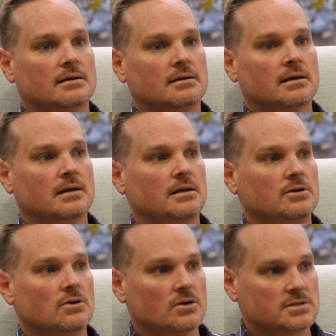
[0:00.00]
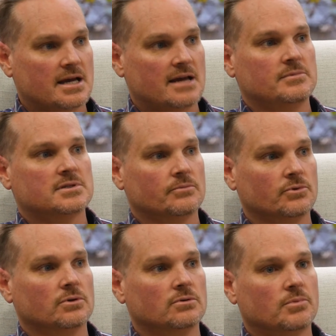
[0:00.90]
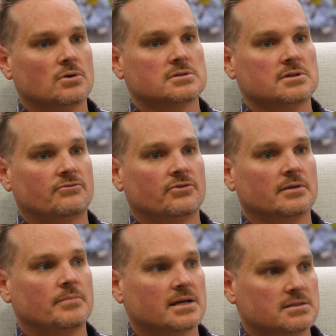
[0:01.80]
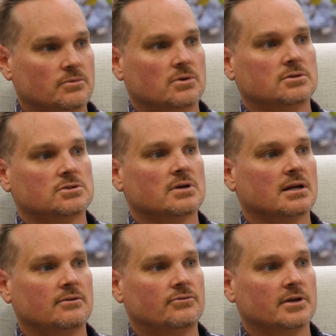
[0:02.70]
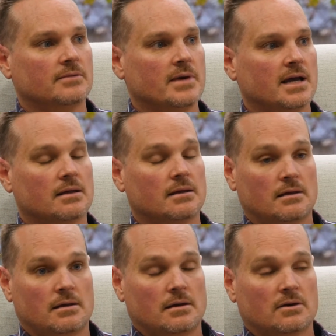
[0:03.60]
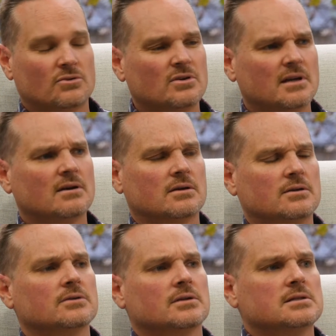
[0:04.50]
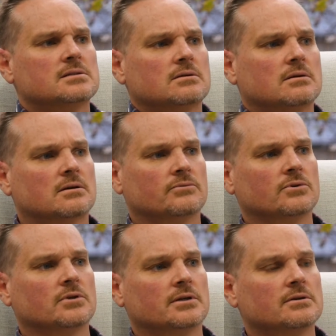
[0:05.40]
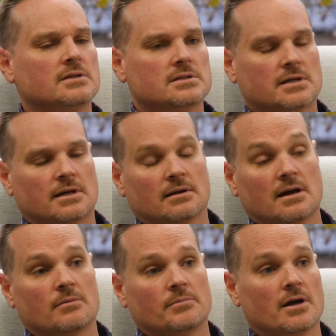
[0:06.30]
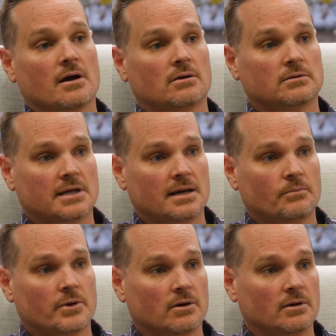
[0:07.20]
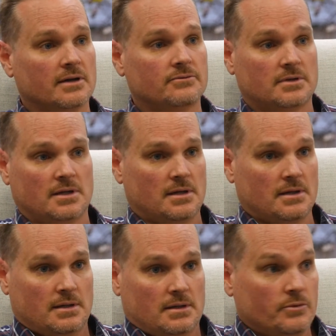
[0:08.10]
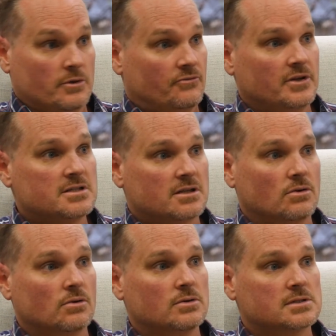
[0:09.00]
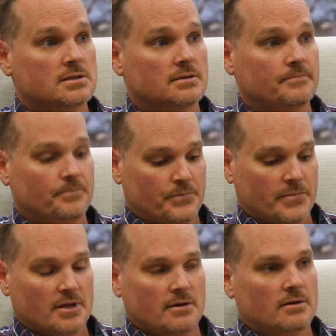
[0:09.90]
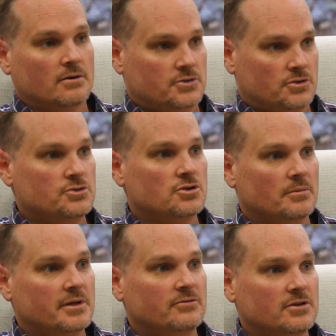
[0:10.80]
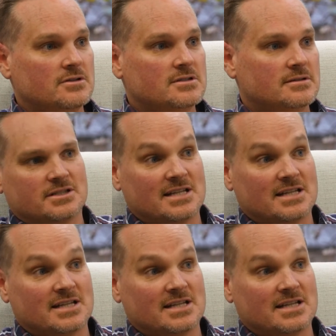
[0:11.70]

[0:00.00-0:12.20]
And you guys gave me some really good positive feedback, some constructive feedback. And I thought, yeah, I can do this. I can really do this. And lo and behold, when I finished the course, got 2 job interviews.